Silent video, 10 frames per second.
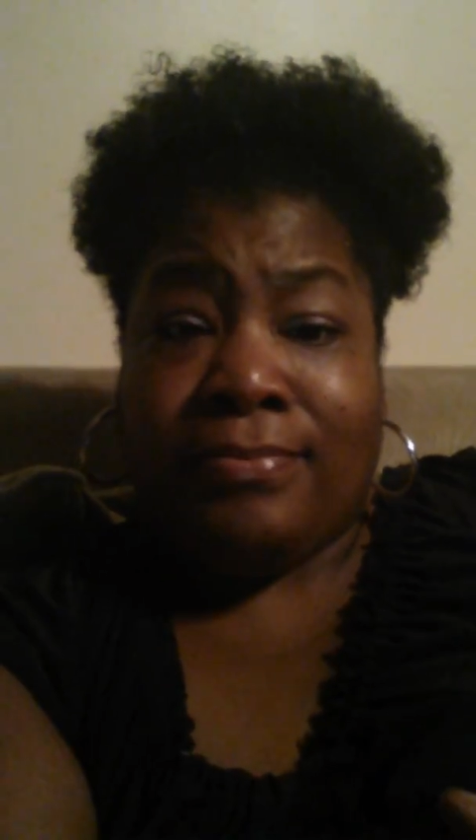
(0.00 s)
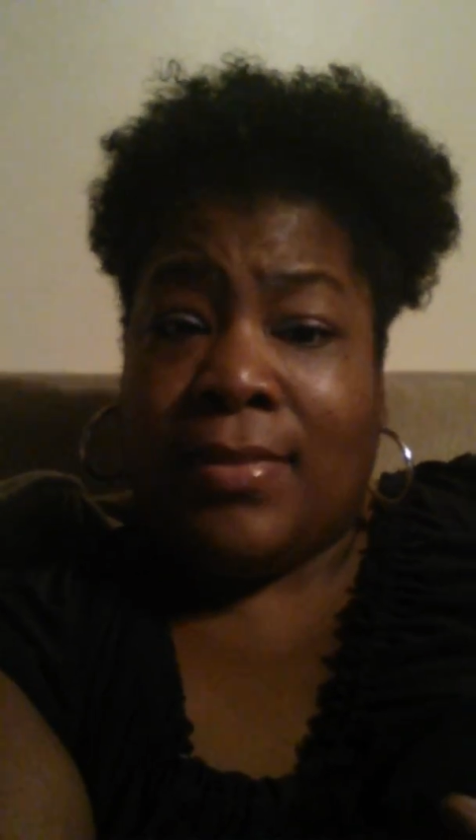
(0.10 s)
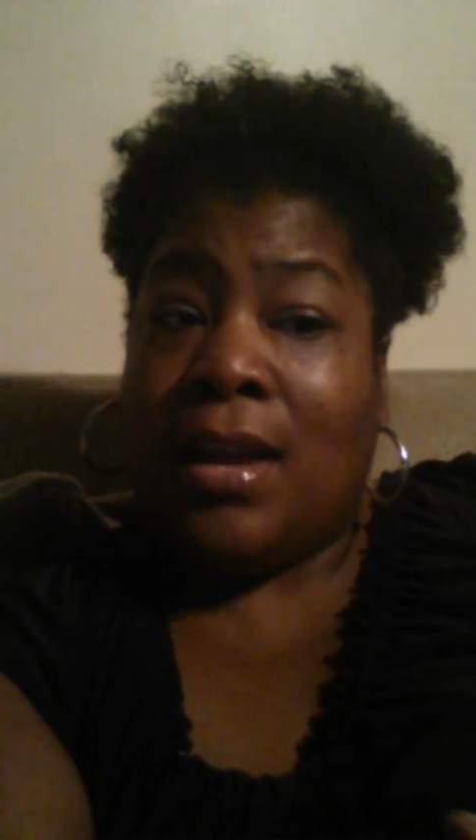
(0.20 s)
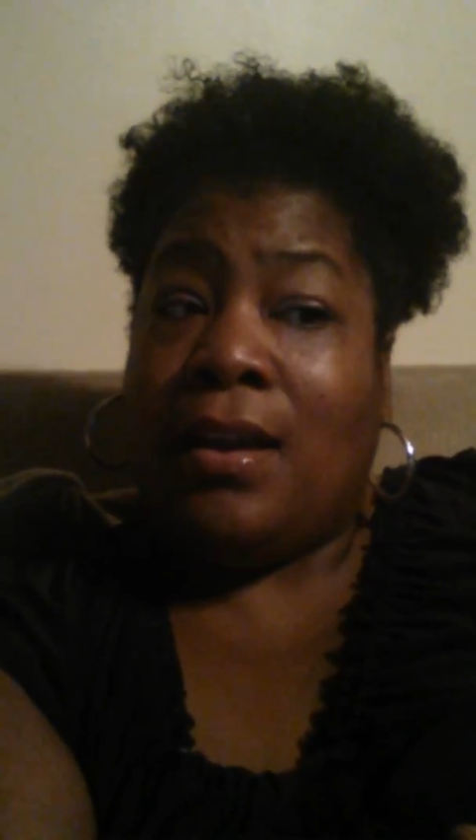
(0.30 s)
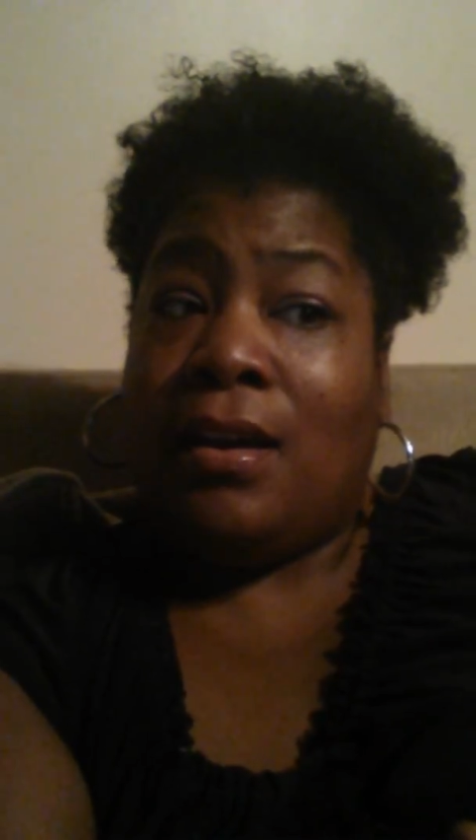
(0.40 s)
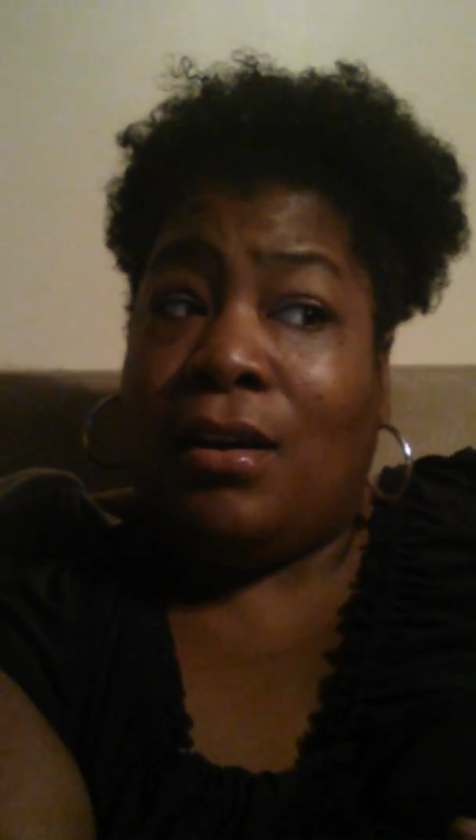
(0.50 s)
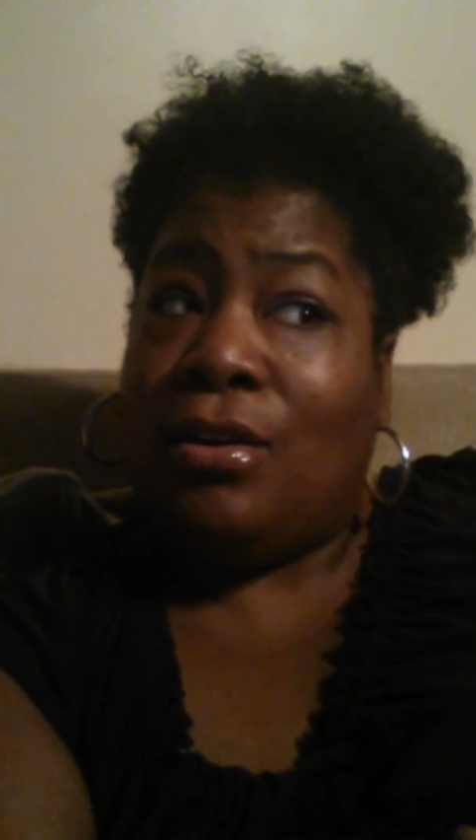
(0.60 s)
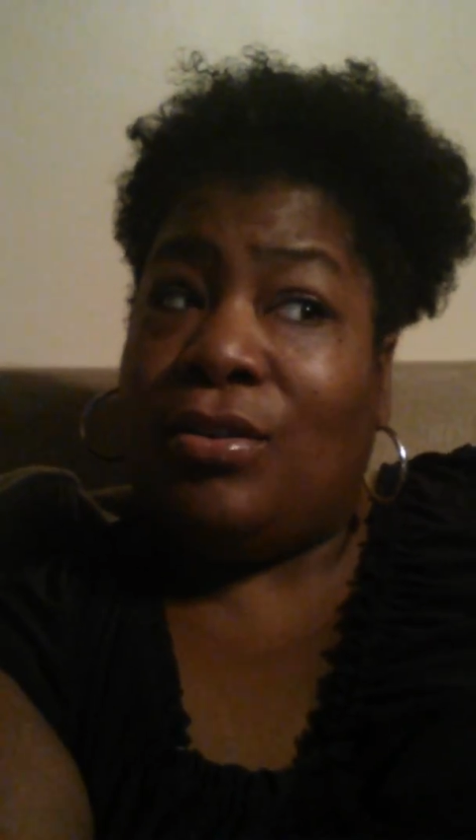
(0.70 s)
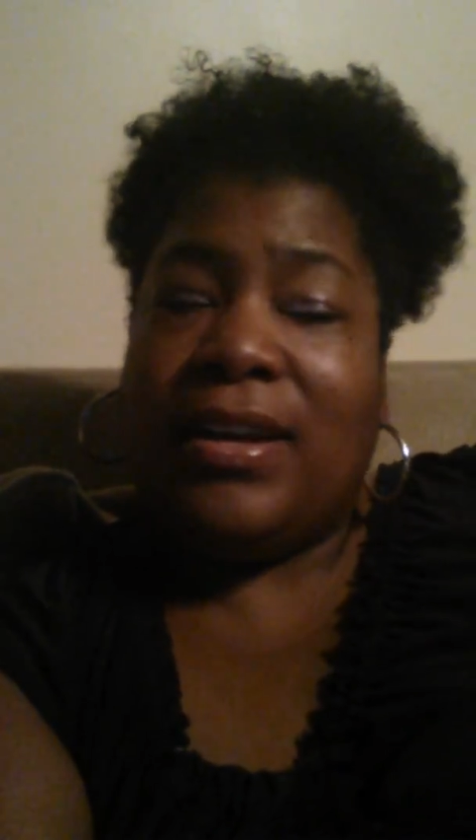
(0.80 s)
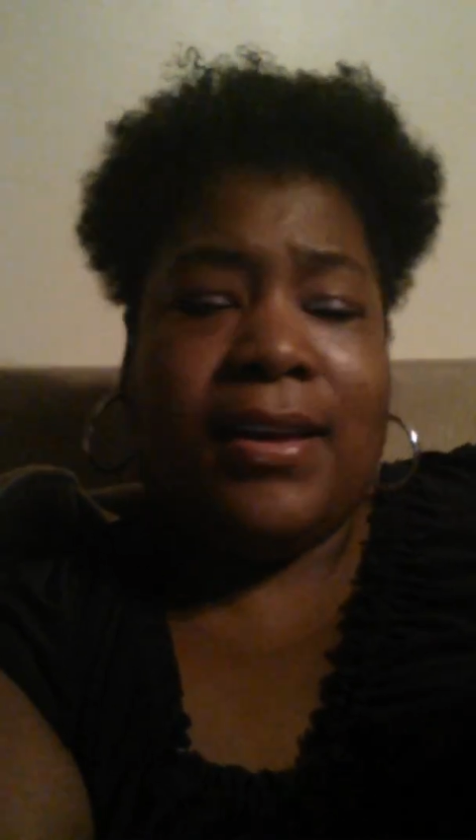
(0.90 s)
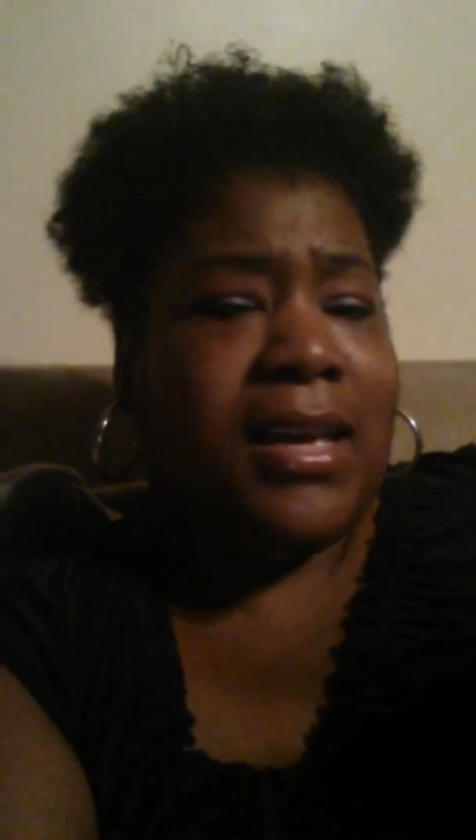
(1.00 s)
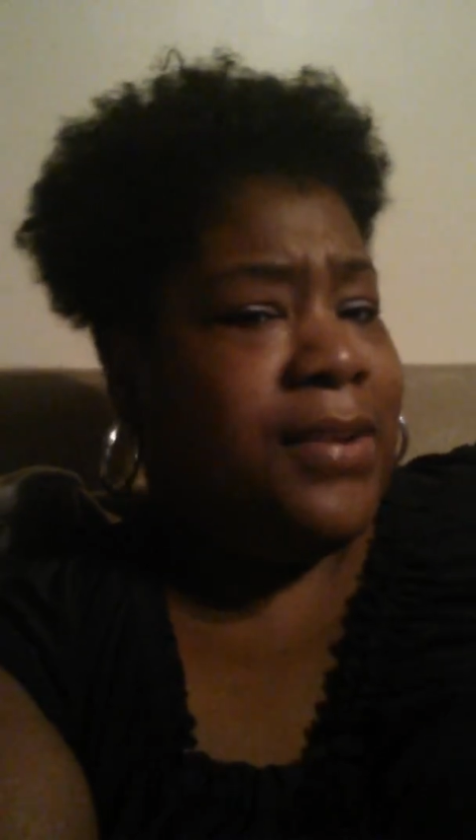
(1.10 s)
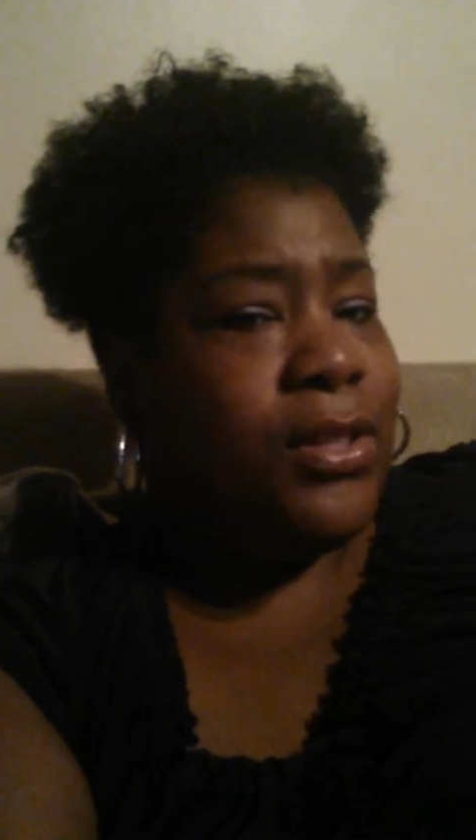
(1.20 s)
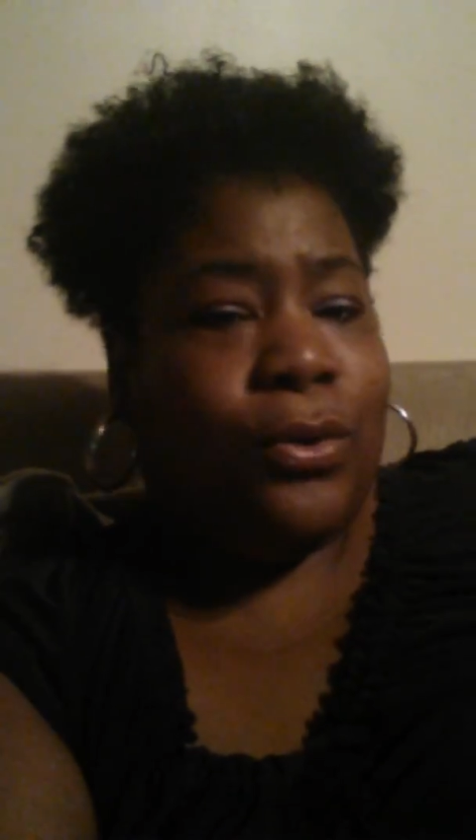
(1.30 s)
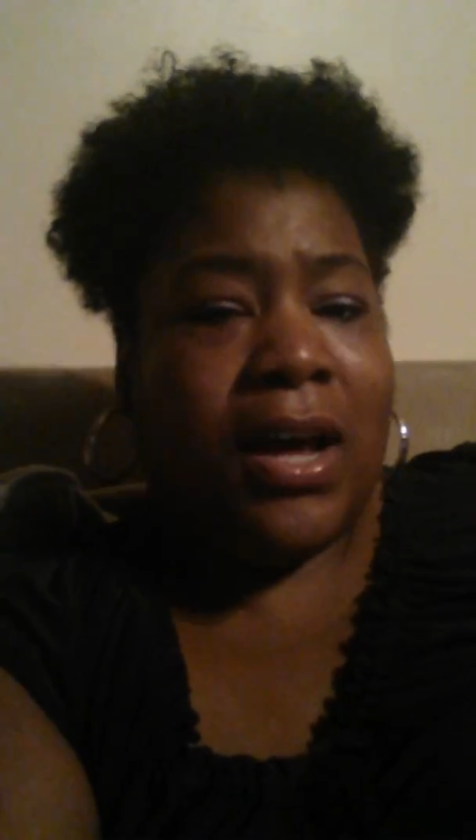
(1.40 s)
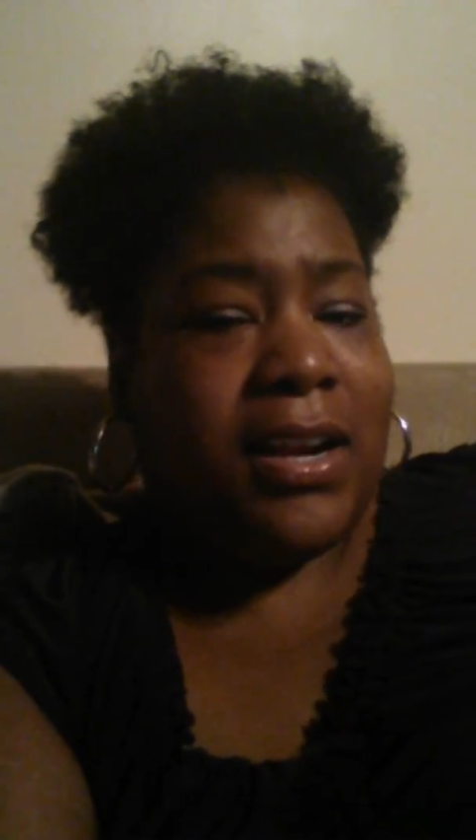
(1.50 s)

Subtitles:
Now, even though I